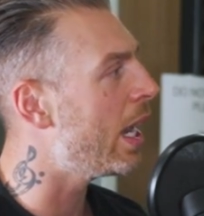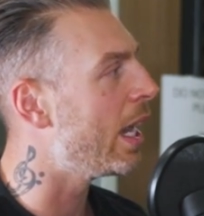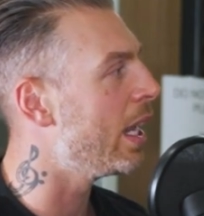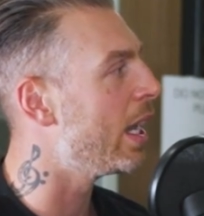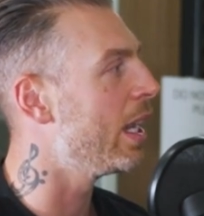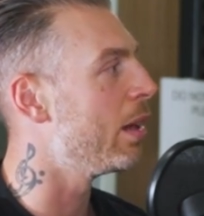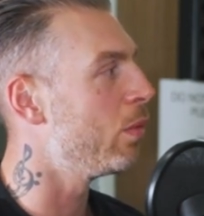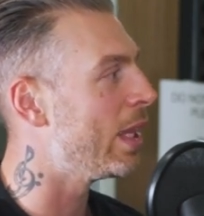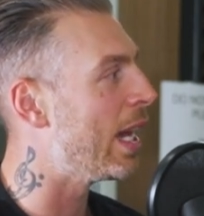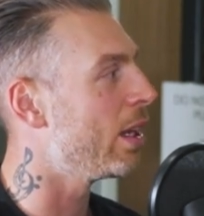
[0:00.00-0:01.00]

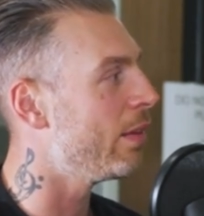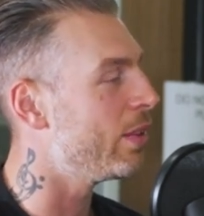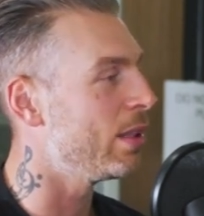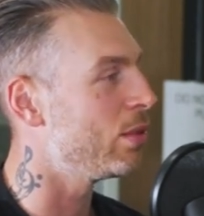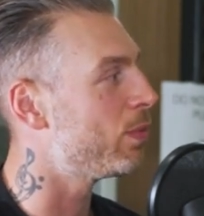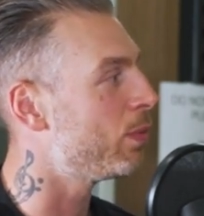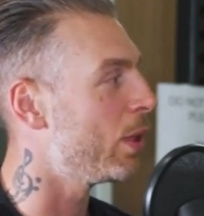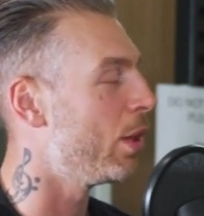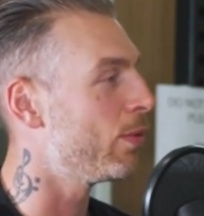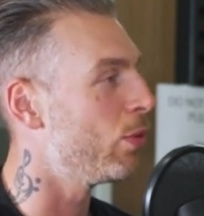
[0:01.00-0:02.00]
Without everything
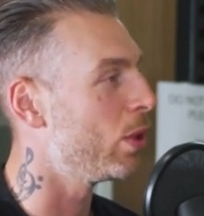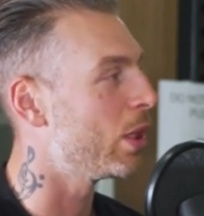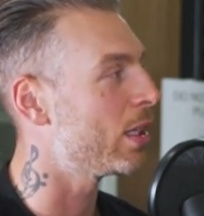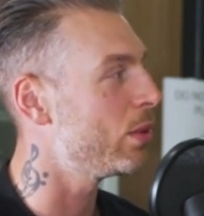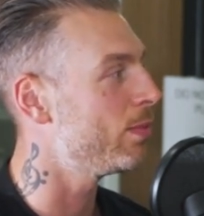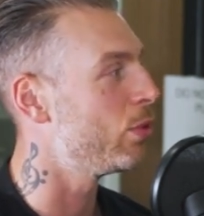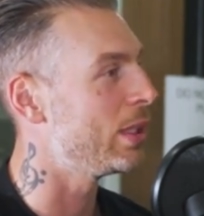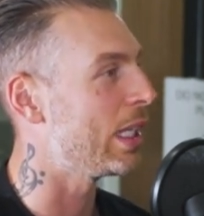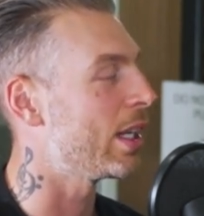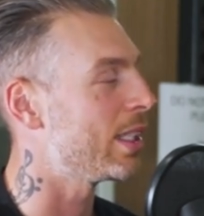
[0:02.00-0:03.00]
falling
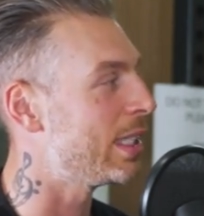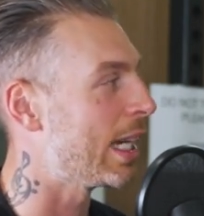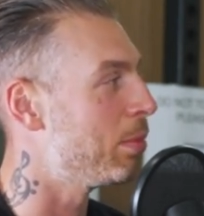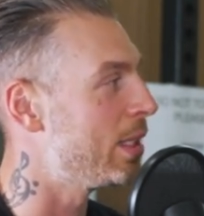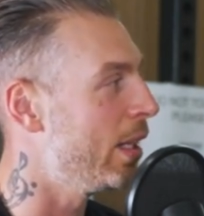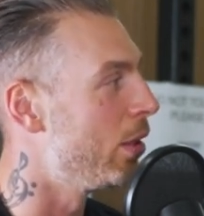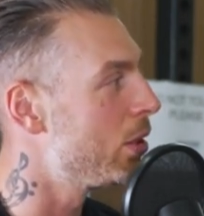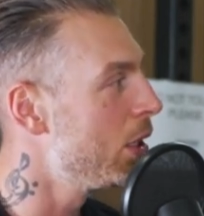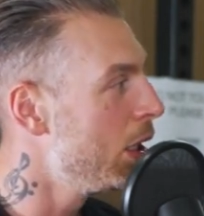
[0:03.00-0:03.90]
down like a sack of potatoes.